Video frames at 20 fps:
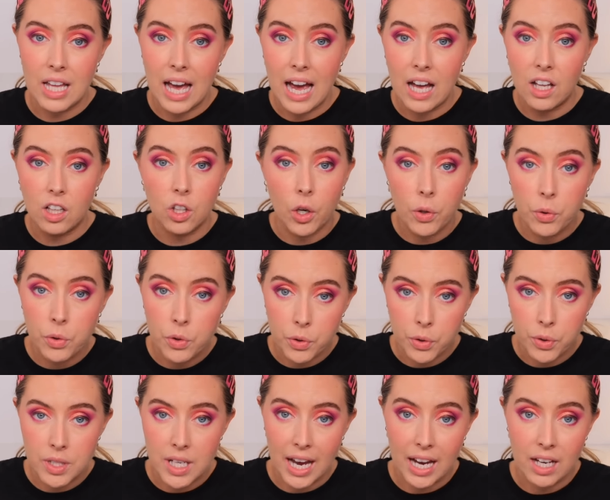that
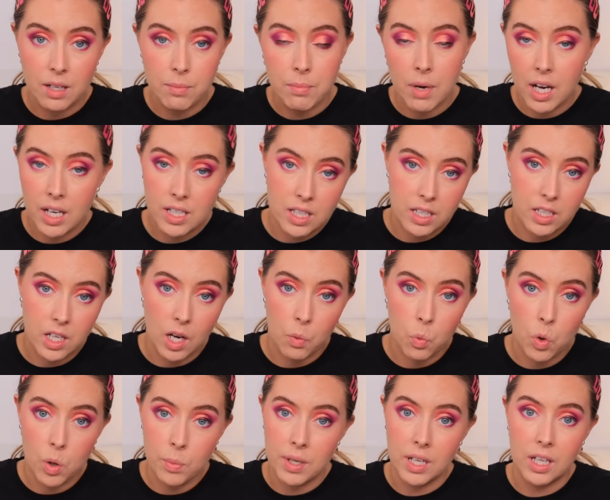locals had murdered a
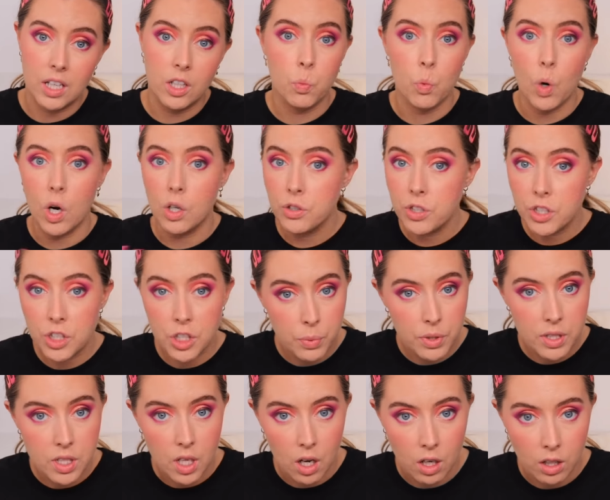woman whilst she
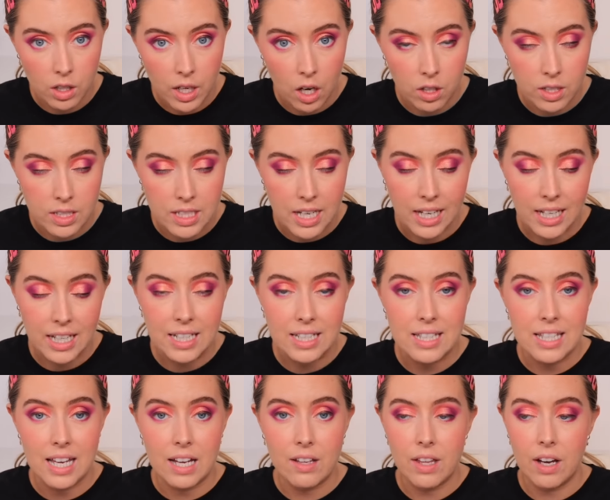was on holiday in
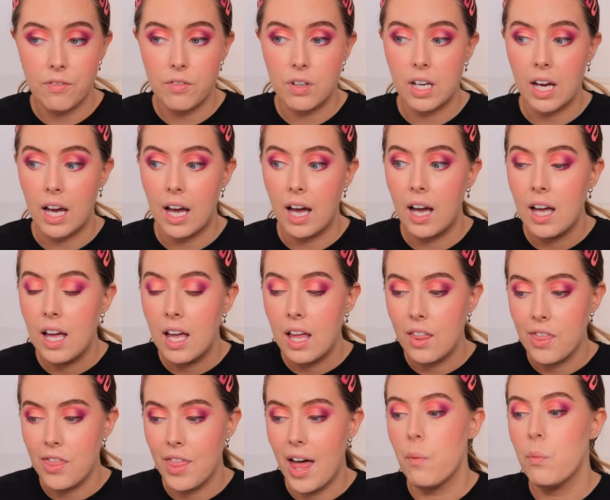South Africa,
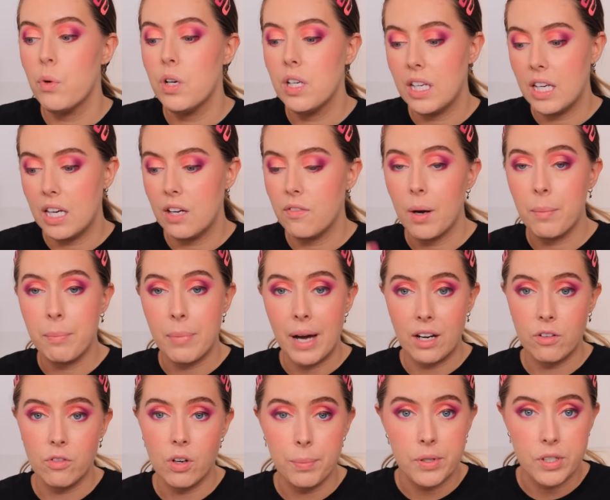that would give a
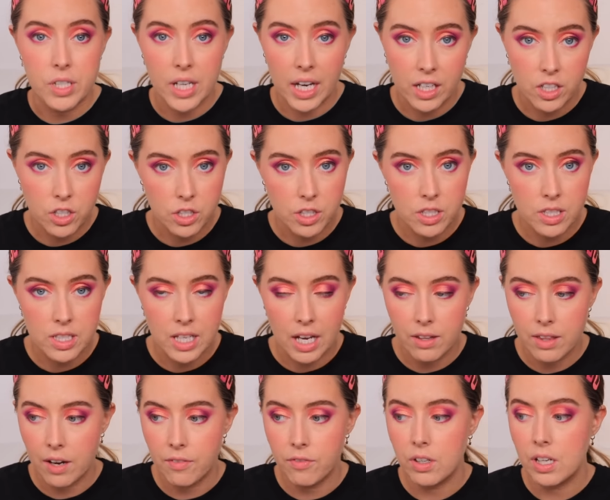bad reputation to
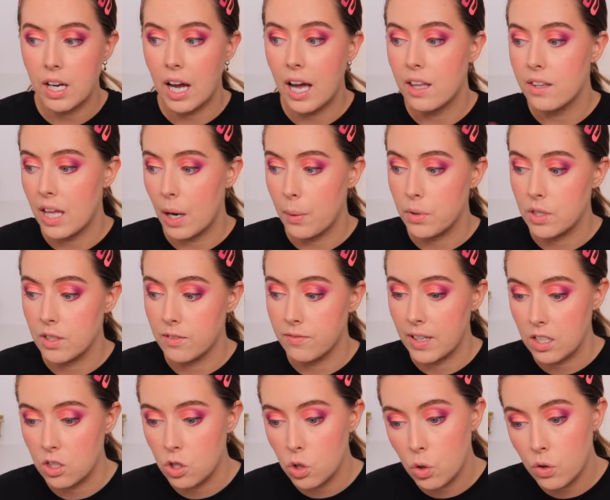South Africa, that would
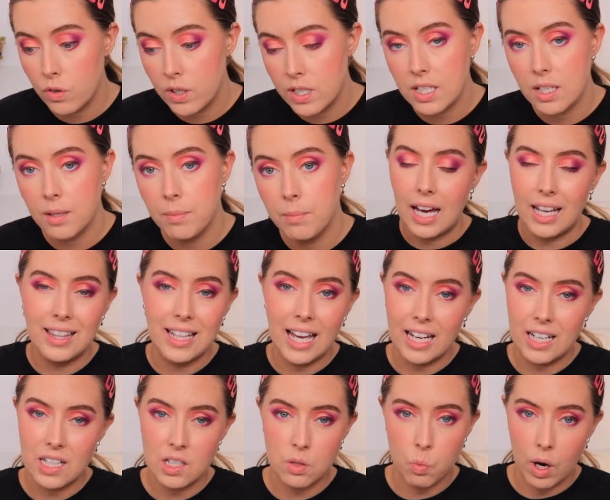affect tourism, and
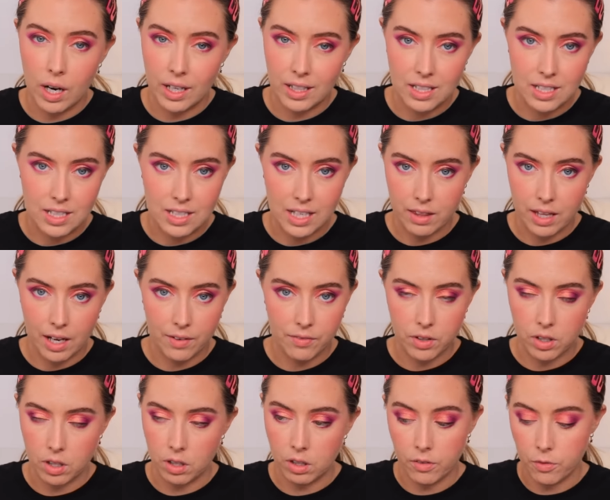that is why the South
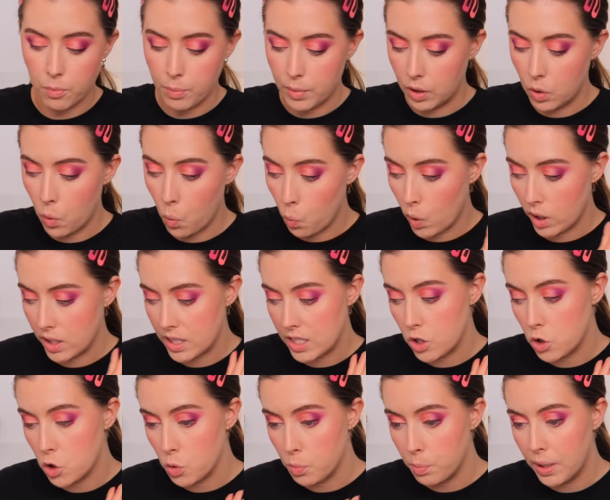African government
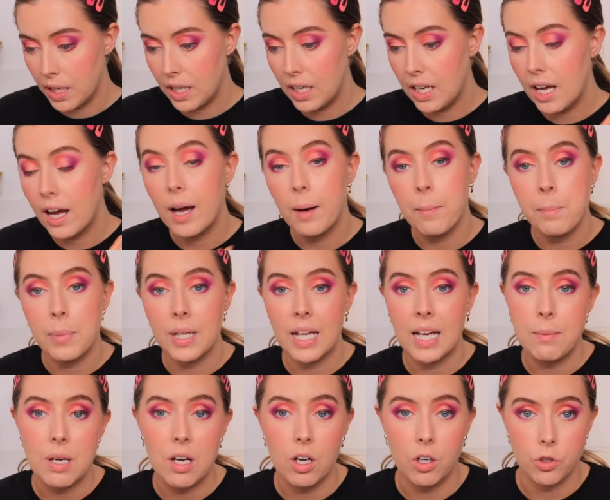wanted to pin it and
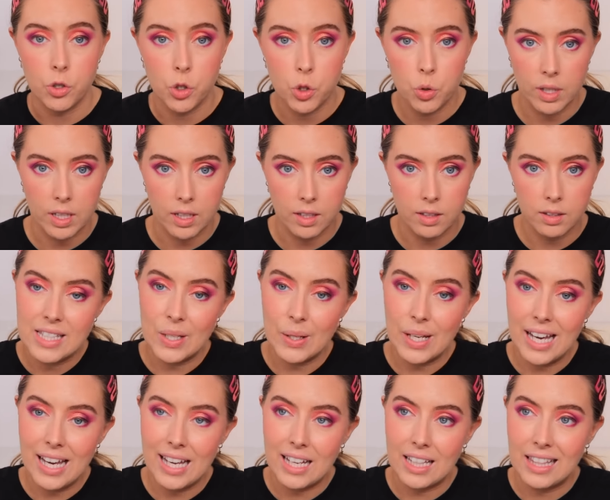blame it on Shrien. So
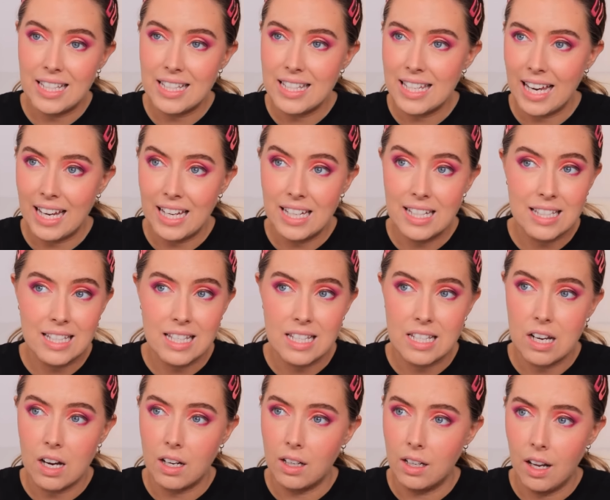yeah, this case, it's
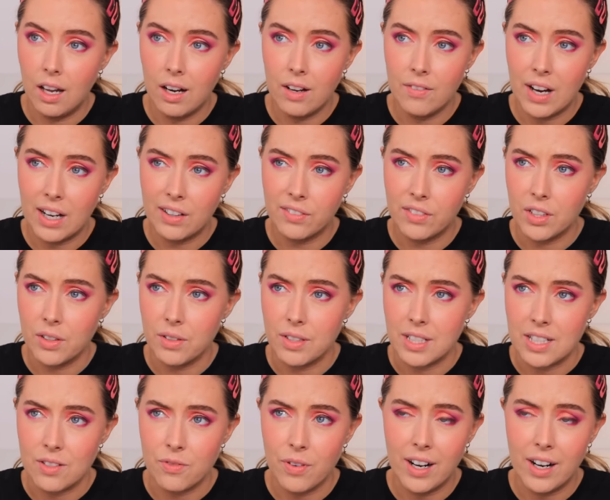got a lot of avenues. It's